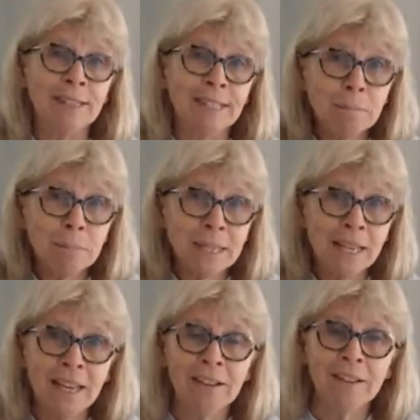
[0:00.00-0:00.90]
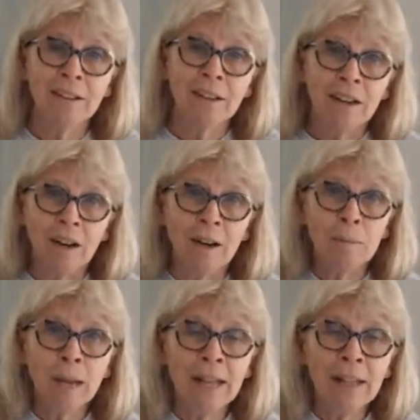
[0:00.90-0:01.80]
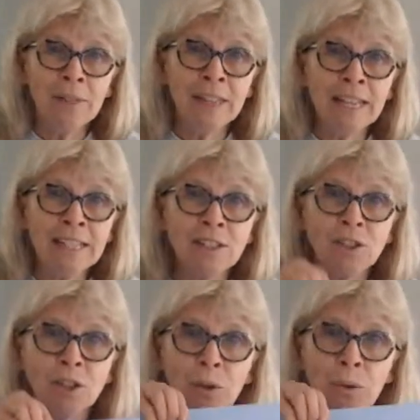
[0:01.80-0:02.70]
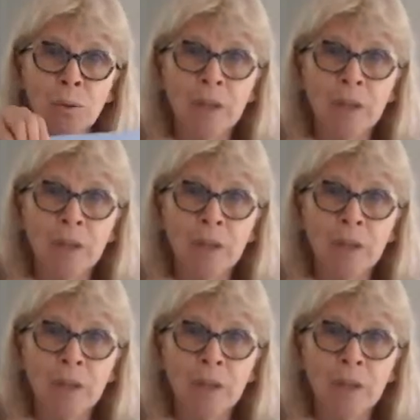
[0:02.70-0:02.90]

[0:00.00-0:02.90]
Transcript: dips here. And these two